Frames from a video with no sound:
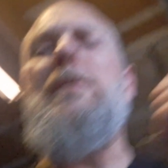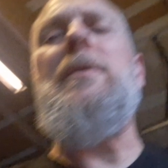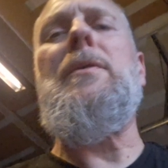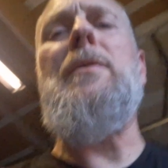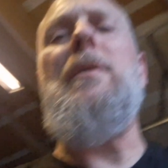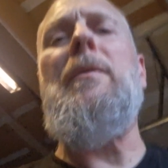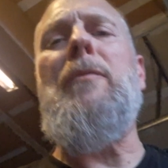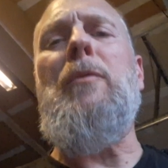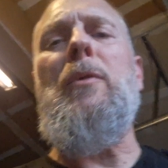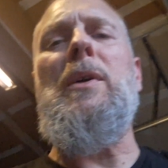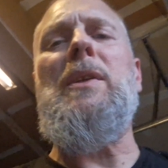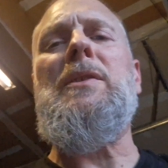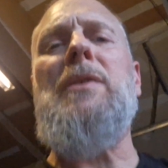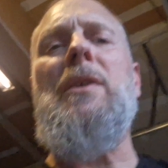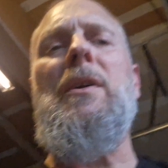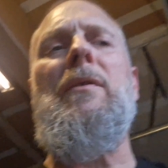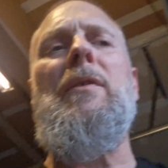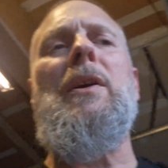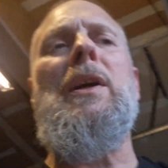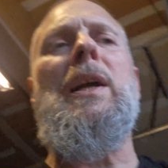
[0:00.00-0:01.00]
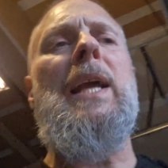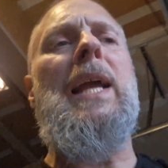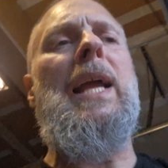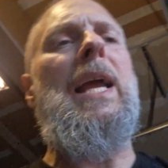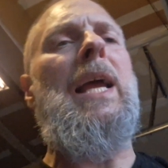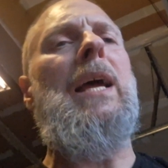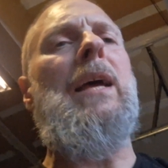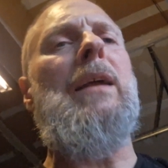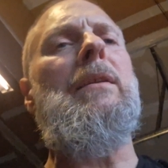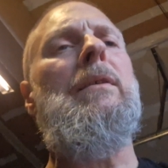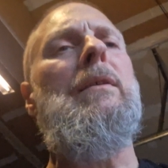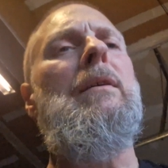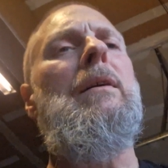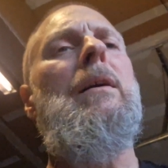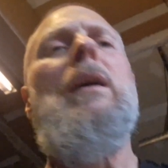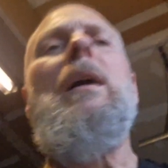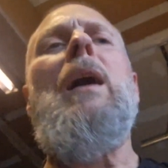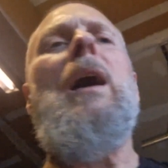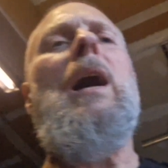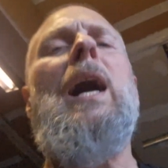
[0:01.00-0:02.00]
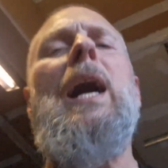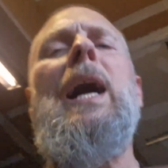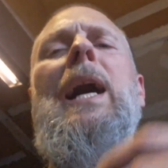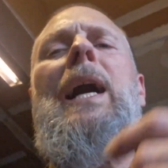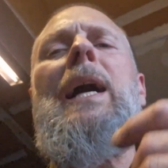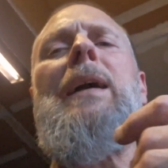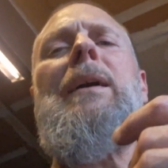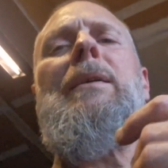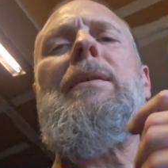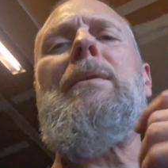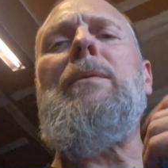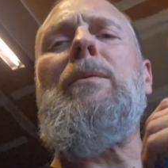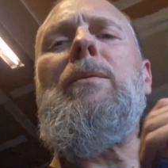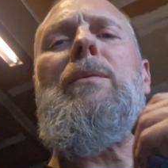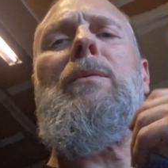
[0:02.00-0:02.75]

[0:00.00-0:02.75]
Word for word: do a voiceover and I